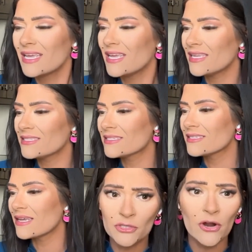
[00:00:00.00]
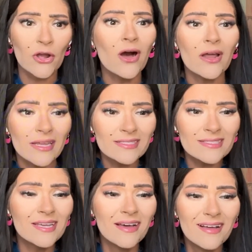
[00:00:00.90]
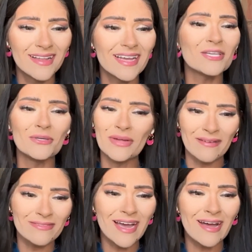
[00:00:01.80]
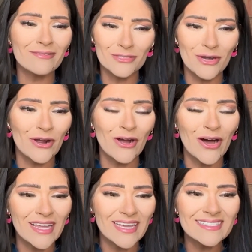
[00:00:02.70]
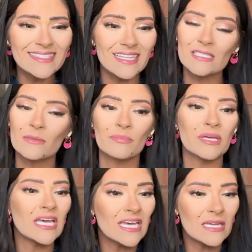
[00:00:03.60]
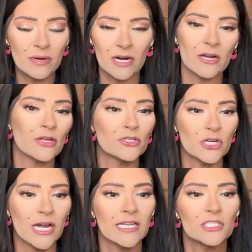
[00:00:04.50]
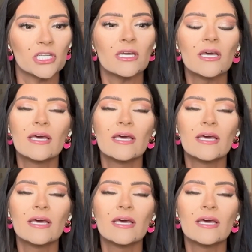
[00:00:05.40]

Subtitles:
It's target audience. Like, you have to have your target audience. That's a big part of your strategy.